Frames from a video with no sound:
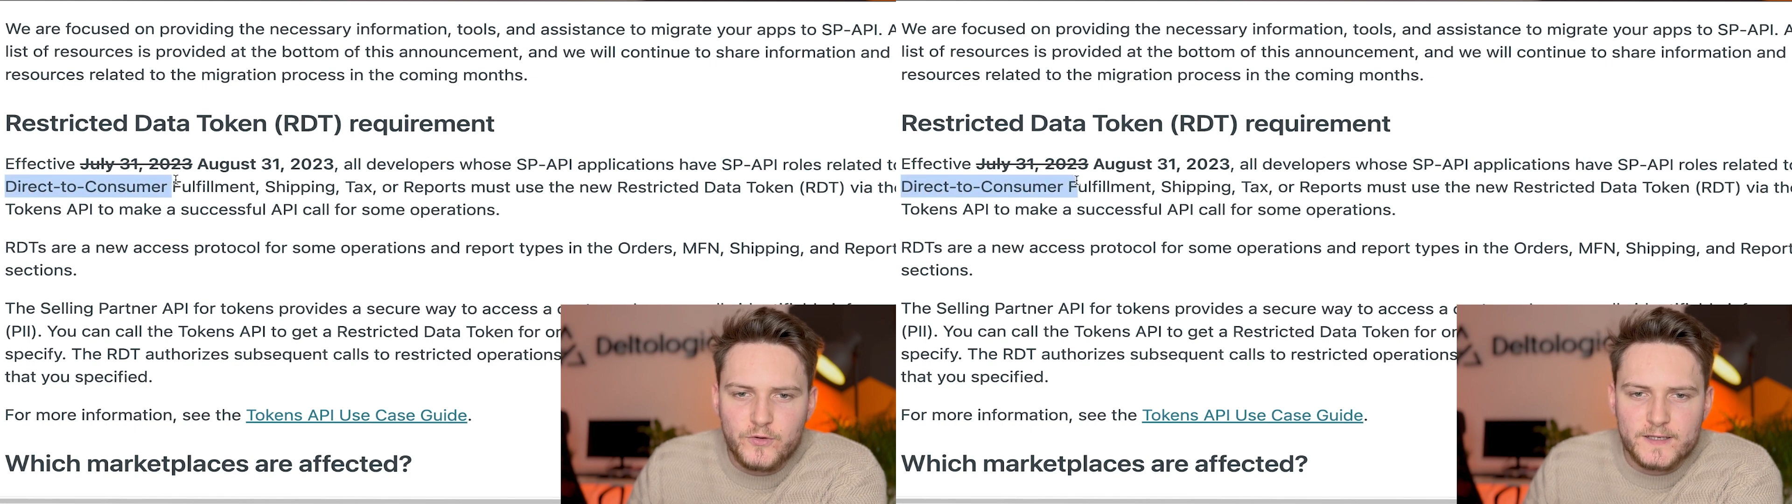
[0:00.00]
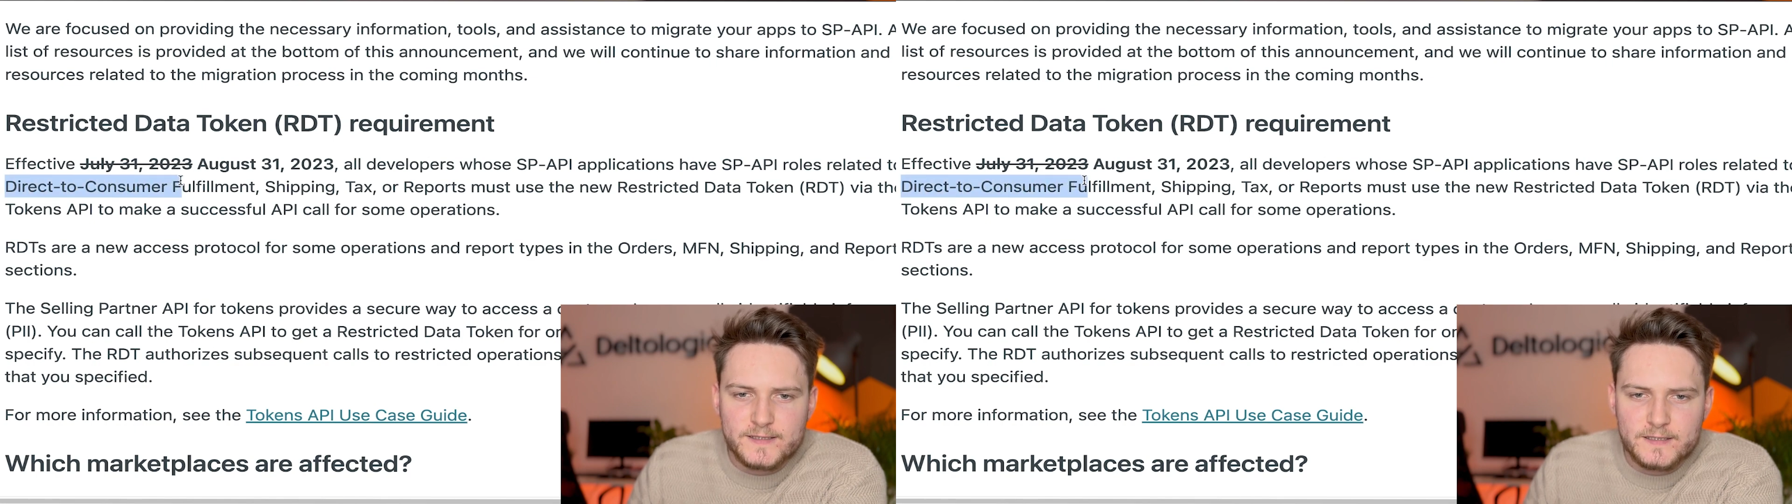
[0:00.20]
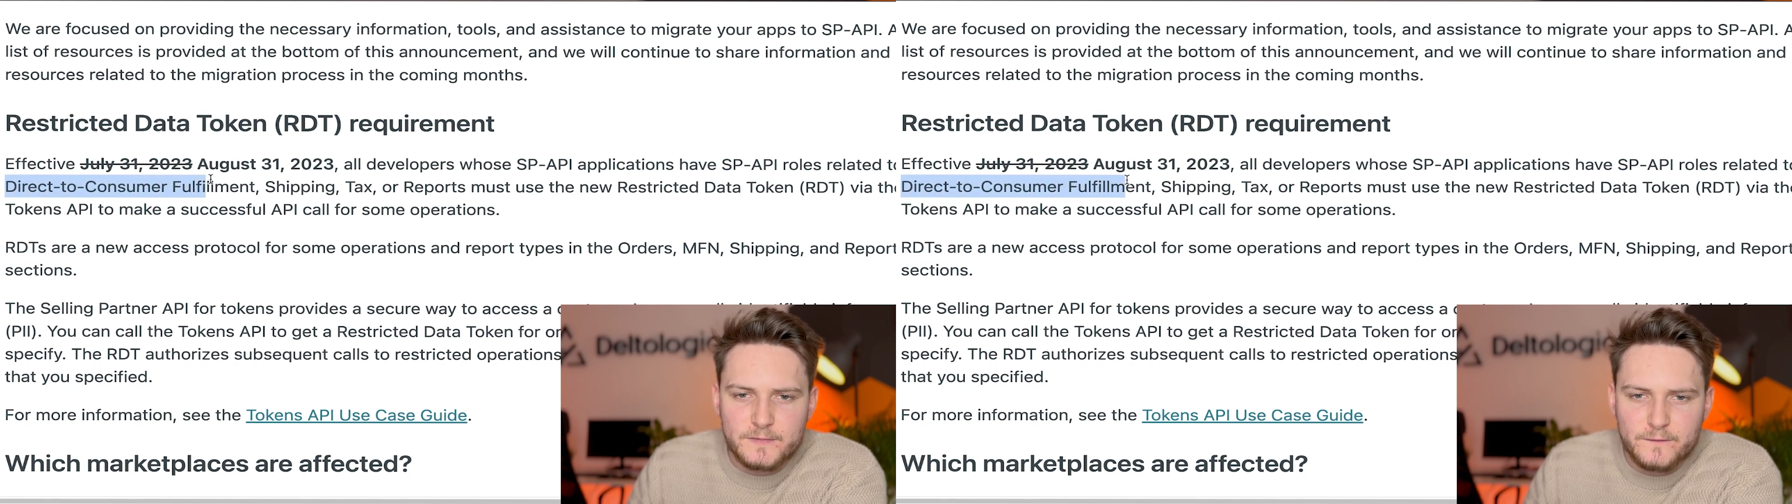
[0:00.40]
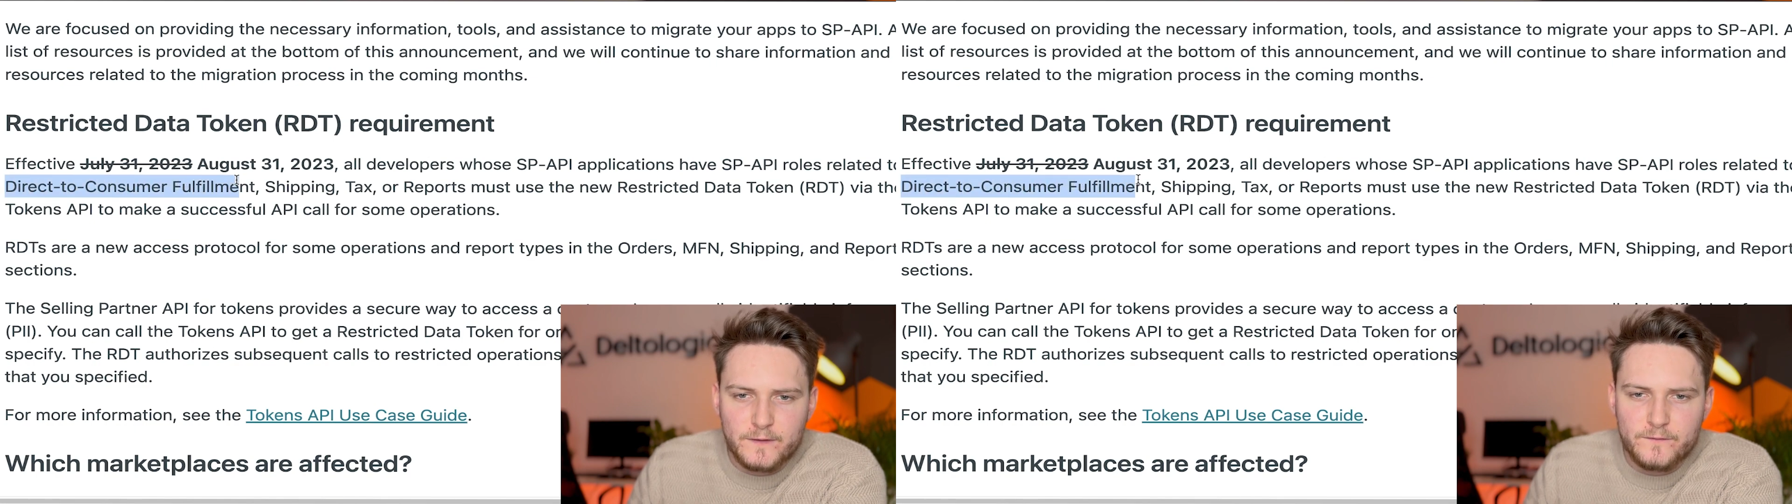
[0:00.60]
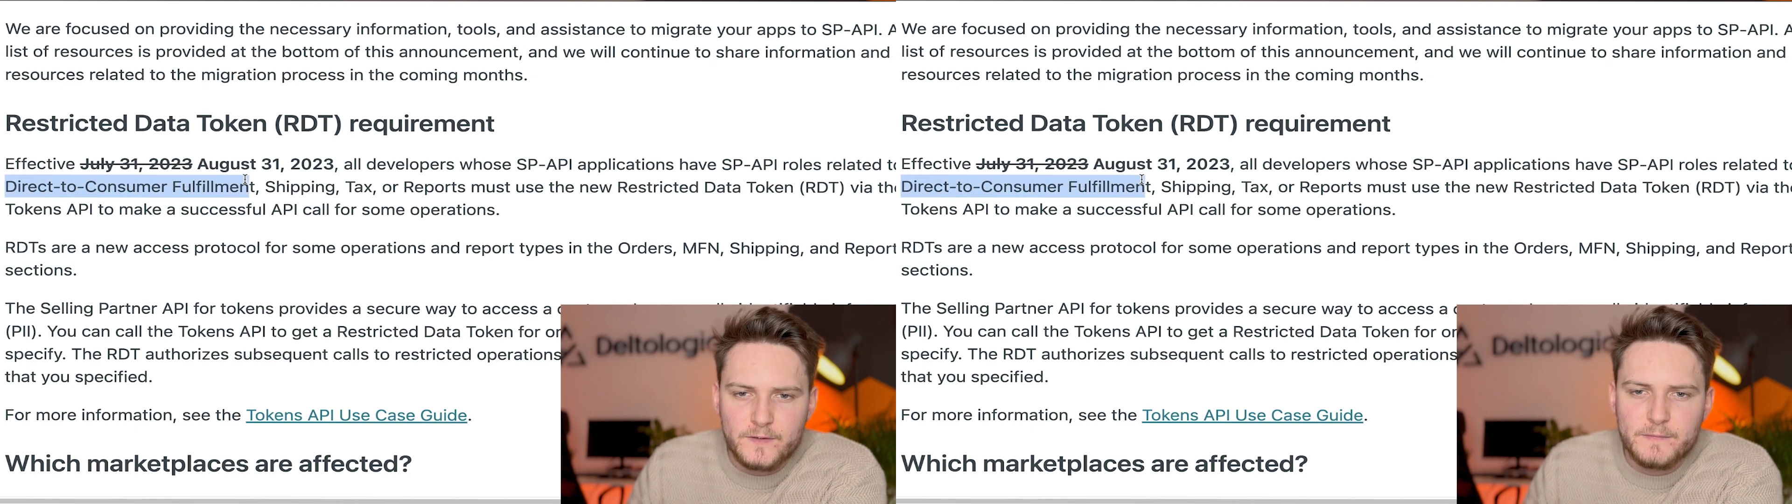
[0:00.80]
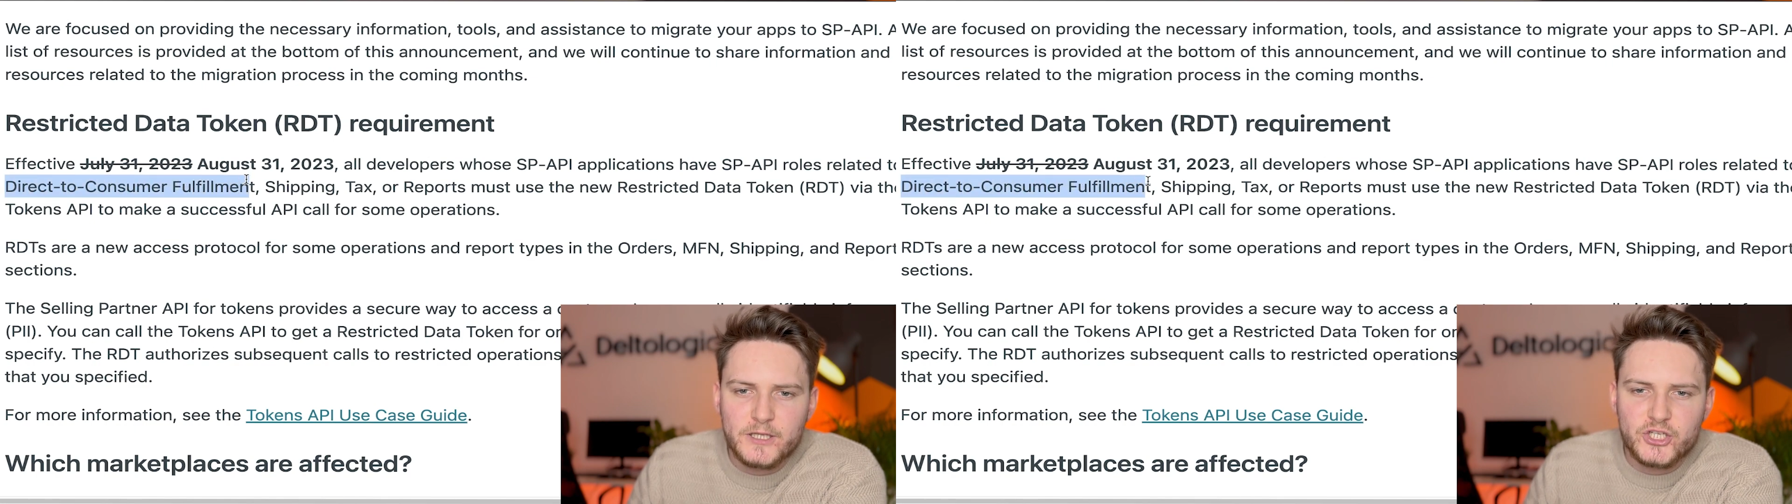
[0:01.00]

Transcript: consumer fulfillment,